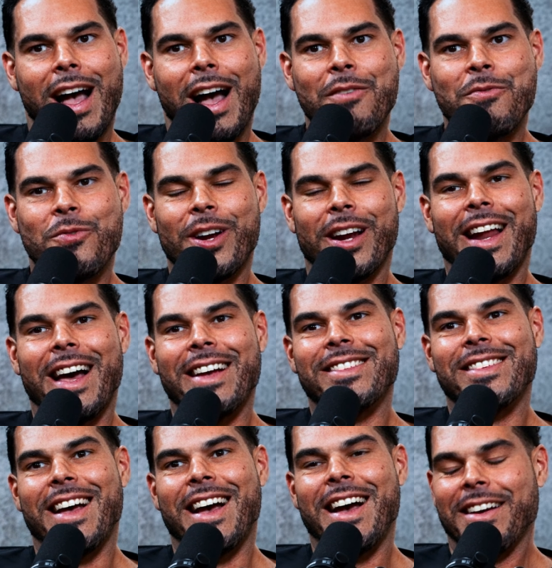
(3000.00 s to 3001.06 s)
I've
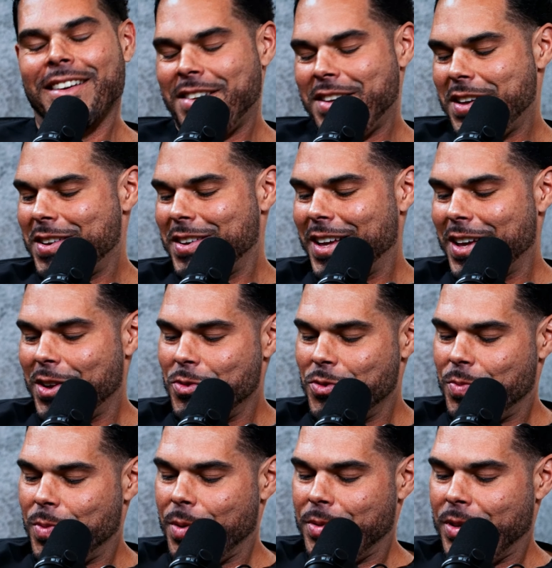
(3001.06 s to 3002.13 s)
realized that. I get
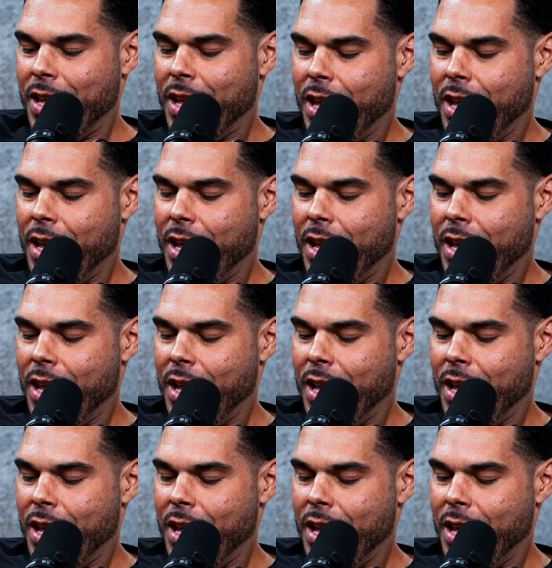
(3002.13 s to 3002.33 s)
goosebumps.